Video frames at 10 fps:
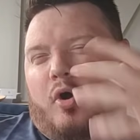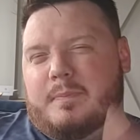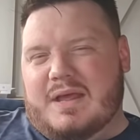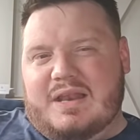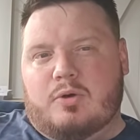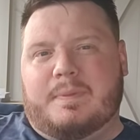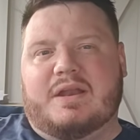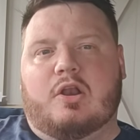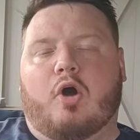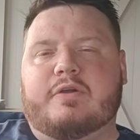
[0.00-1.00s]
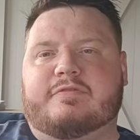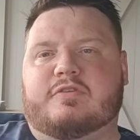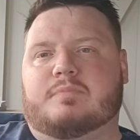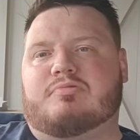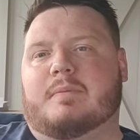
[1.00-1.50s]
might be a little bit light
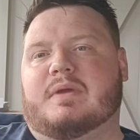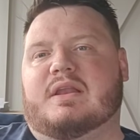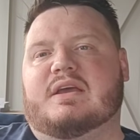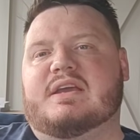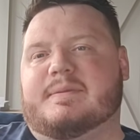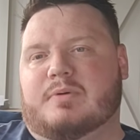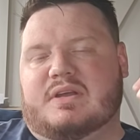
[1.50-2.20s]
for the Premier League,